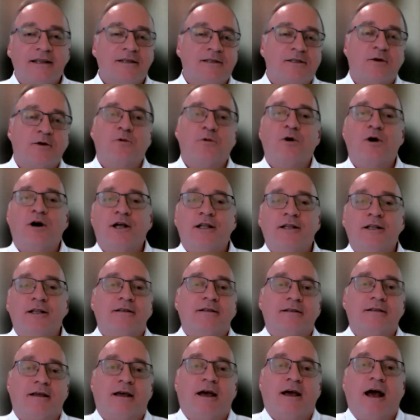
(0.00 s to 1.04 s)
is the
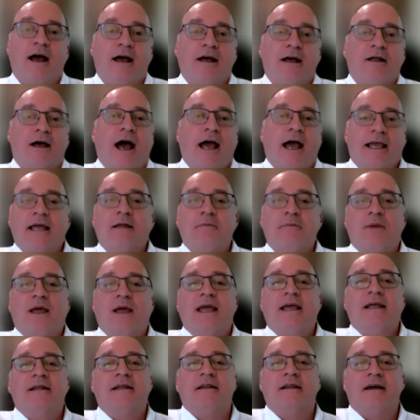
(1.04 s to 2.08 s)
one, I get
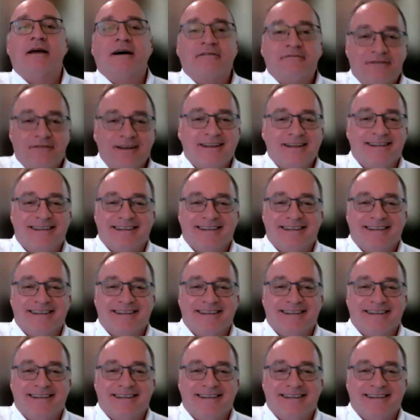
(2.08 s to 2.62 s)
paid enough.